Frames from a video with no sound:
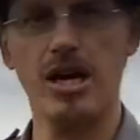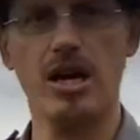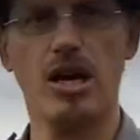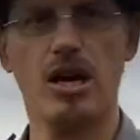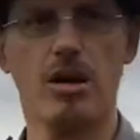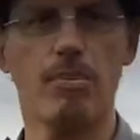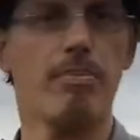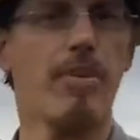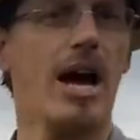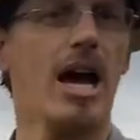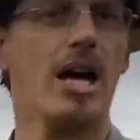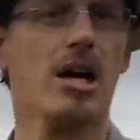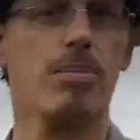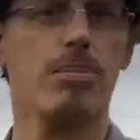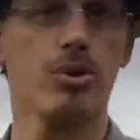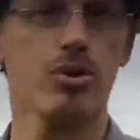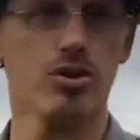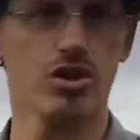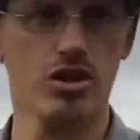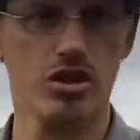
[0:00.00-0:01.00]
on a back
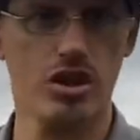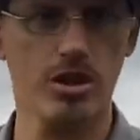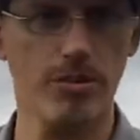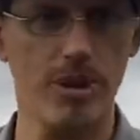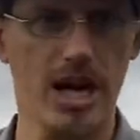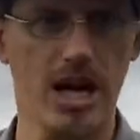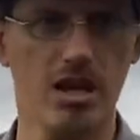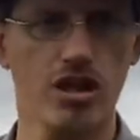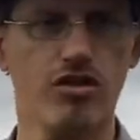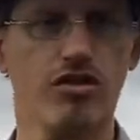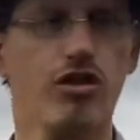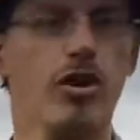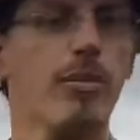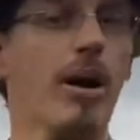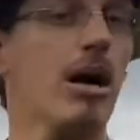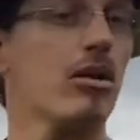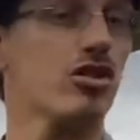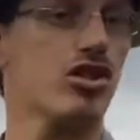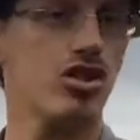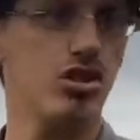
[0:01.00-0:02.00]
burner command for
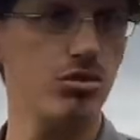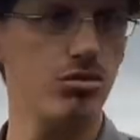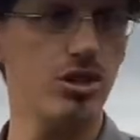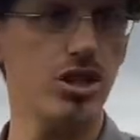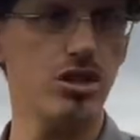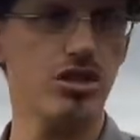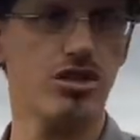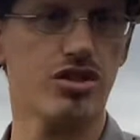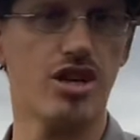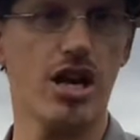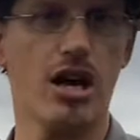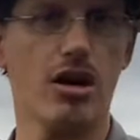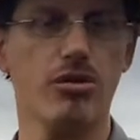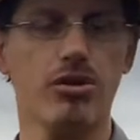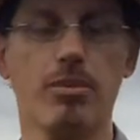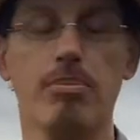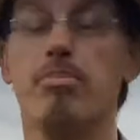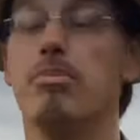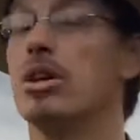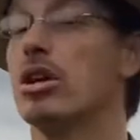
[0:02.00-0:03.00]
about 2 years now, the
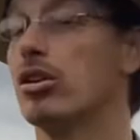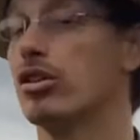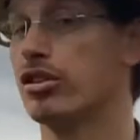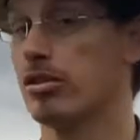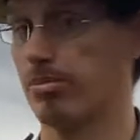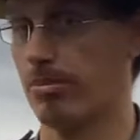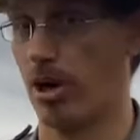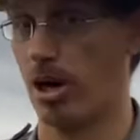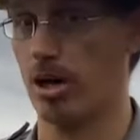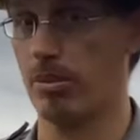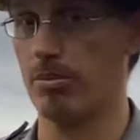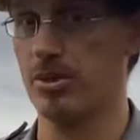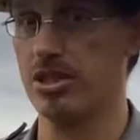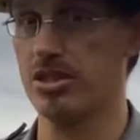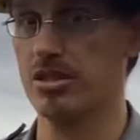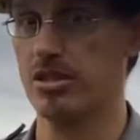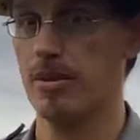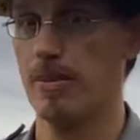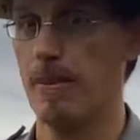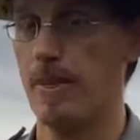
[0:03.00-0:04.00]
Middle Department,
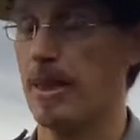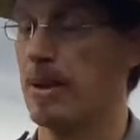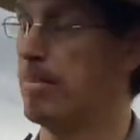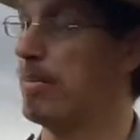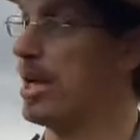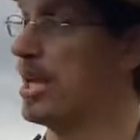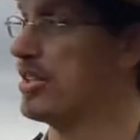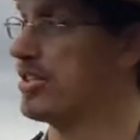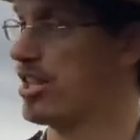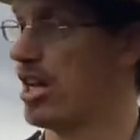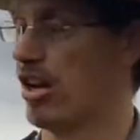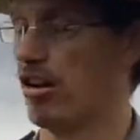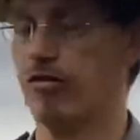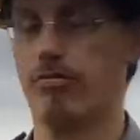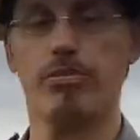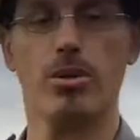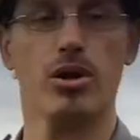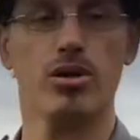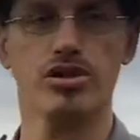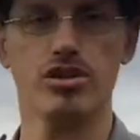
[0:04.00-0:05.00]
based out of
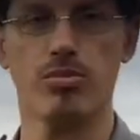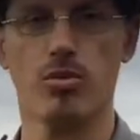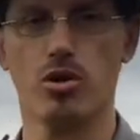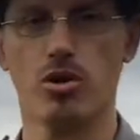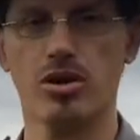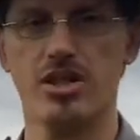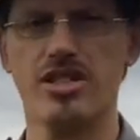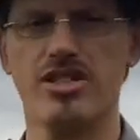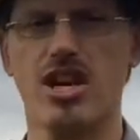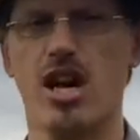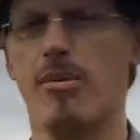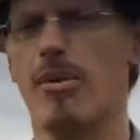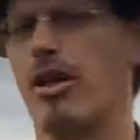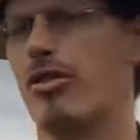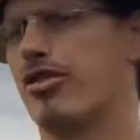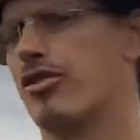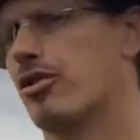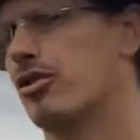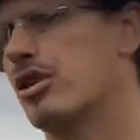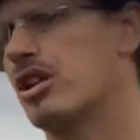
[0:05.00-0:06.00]
Baltimore. He's got about
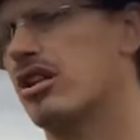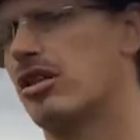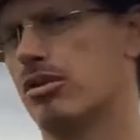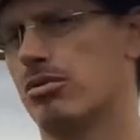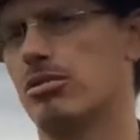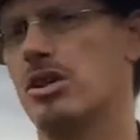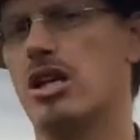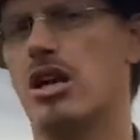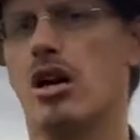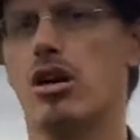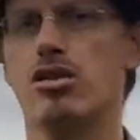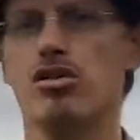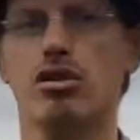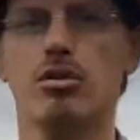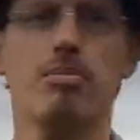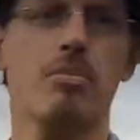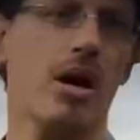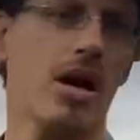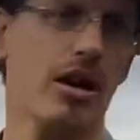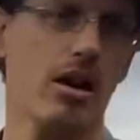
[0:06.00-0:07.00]
3,300
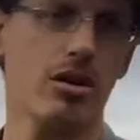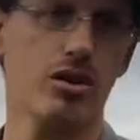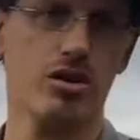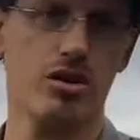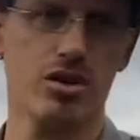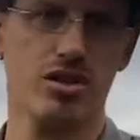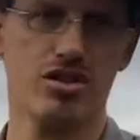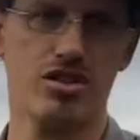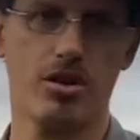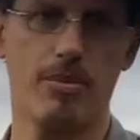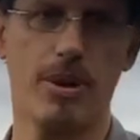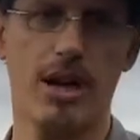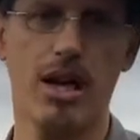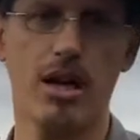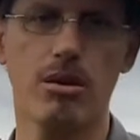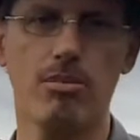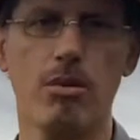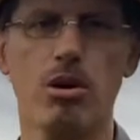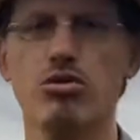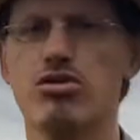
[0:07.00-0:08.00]
men under his
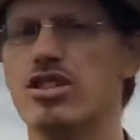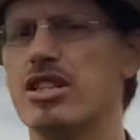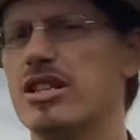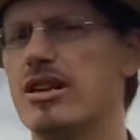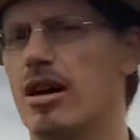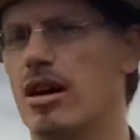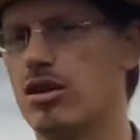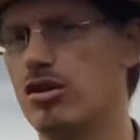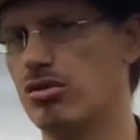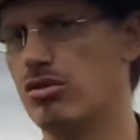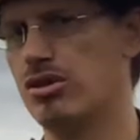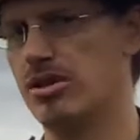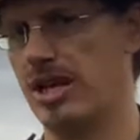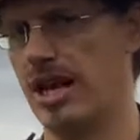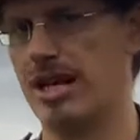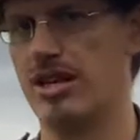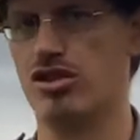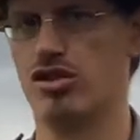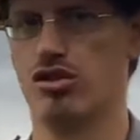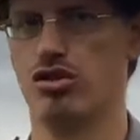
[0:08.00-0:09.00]
command, mostly 100
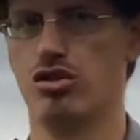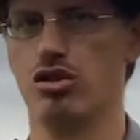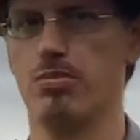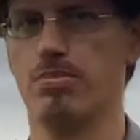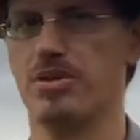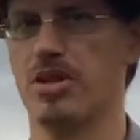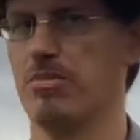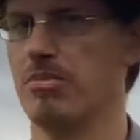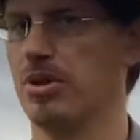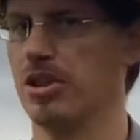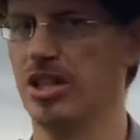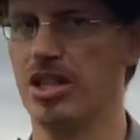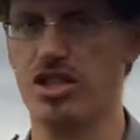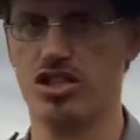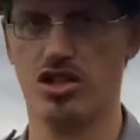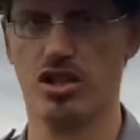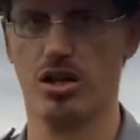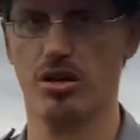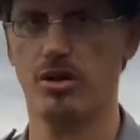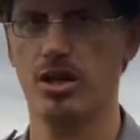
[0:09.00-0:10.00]
days troops and
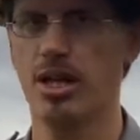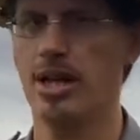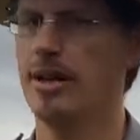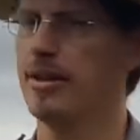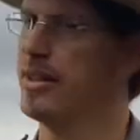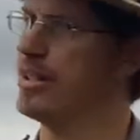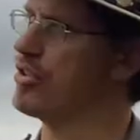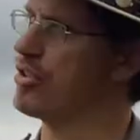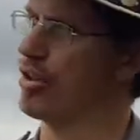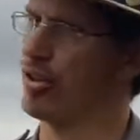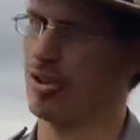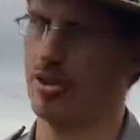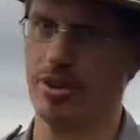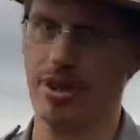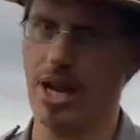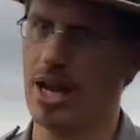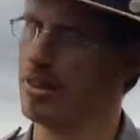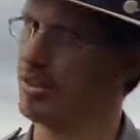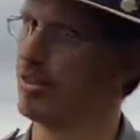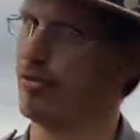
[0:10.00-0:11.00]
militia. These are
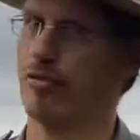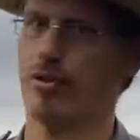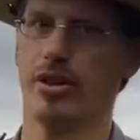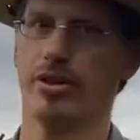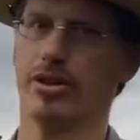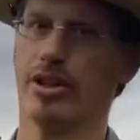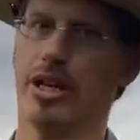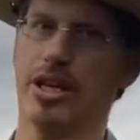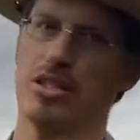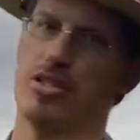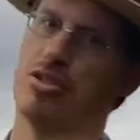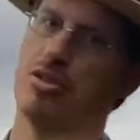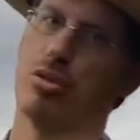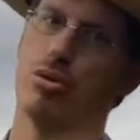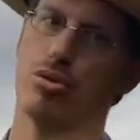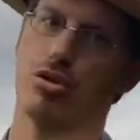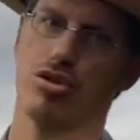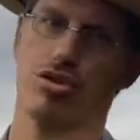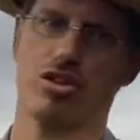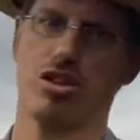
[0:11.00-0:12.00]
not the frontline
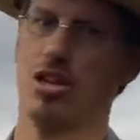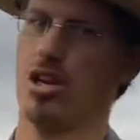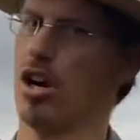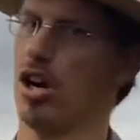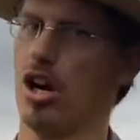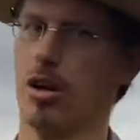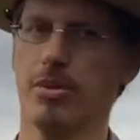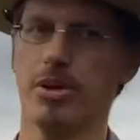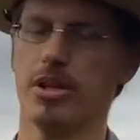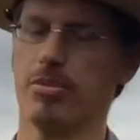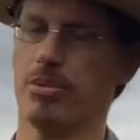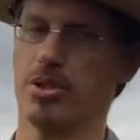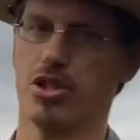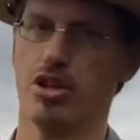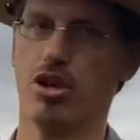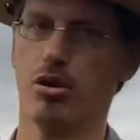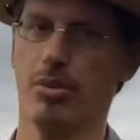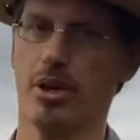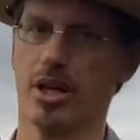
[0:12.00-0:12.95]
soldiers of the Army of the Potomac,